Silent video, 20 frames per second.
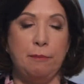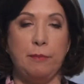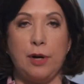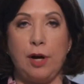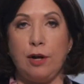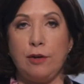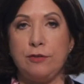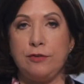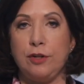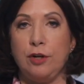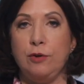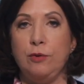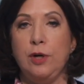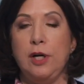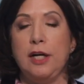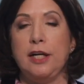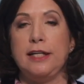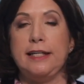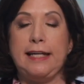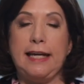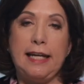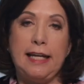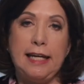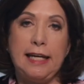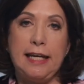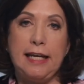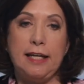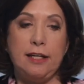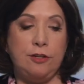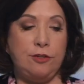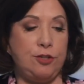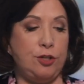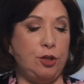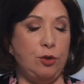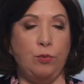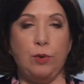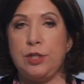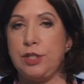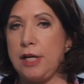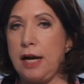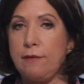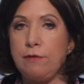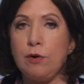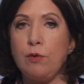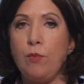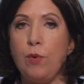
but also getting into whichever